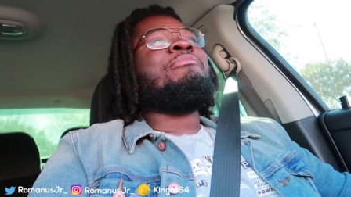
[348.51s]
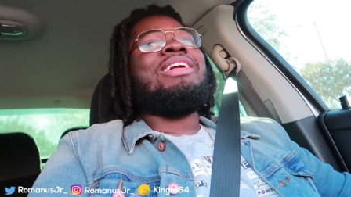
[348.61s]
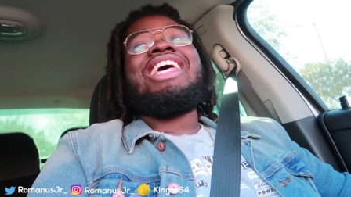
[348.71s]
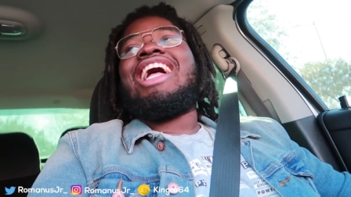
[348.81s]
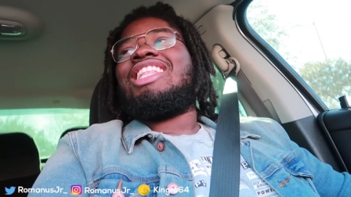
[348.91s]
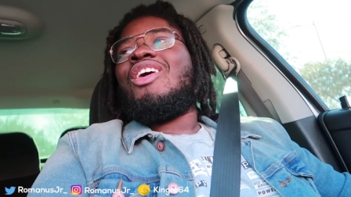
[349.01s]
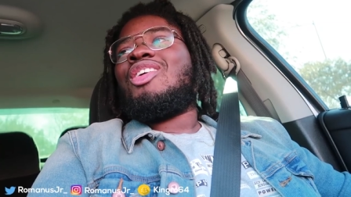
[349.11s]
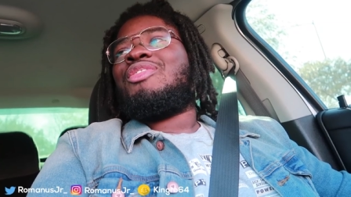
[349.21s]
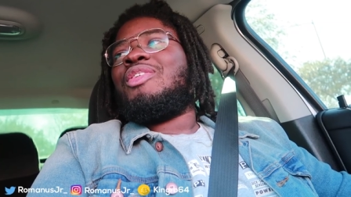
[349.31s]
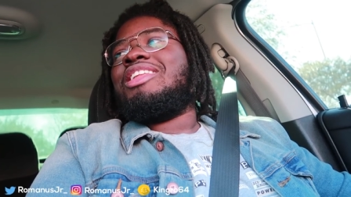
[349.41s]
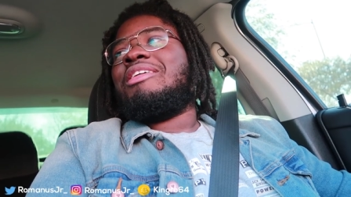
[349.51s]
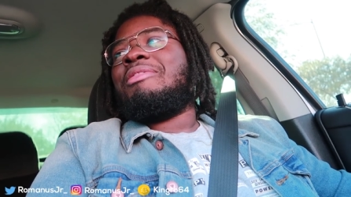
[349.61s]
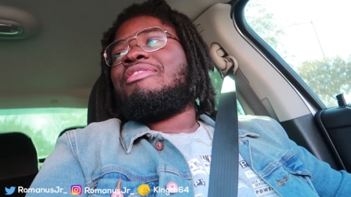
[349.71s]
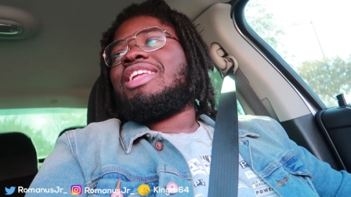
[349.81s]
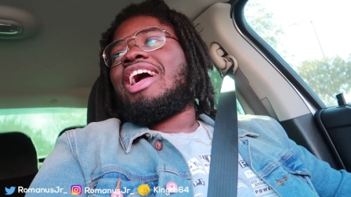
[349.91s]
me, but it got lost for a little
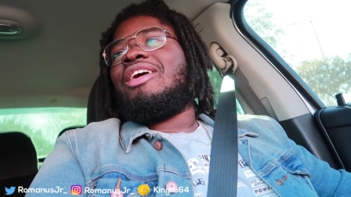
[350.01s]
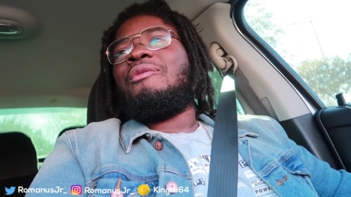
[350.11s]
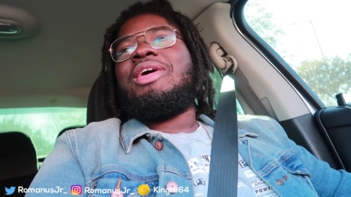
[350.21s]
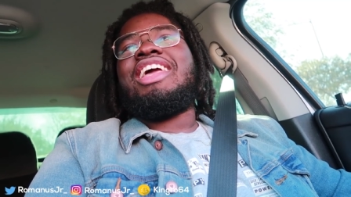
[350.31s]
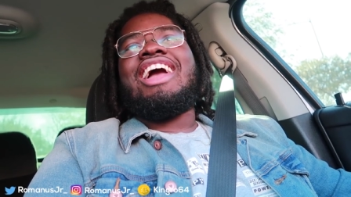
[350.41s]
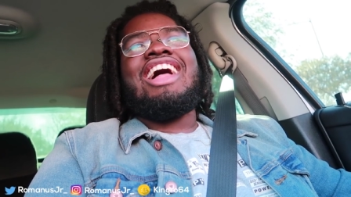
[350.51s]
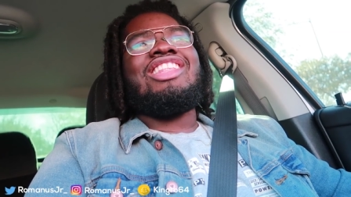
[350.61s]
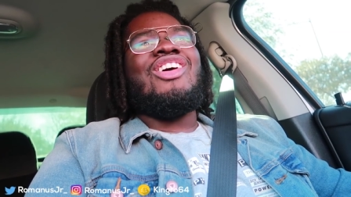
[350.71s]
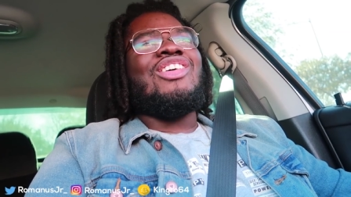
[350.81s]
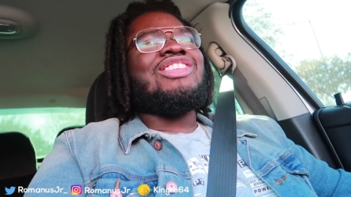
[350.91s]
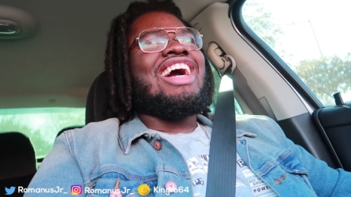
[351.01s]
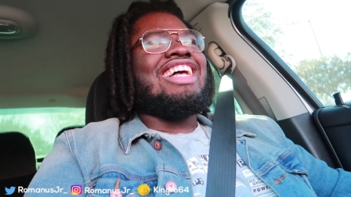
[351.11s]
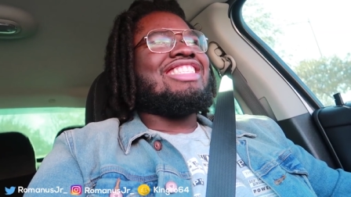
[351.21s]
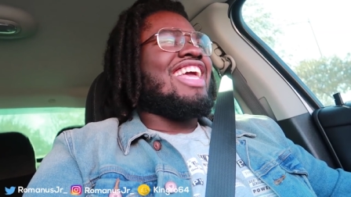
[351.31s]
bit for like a week. It got lost. I got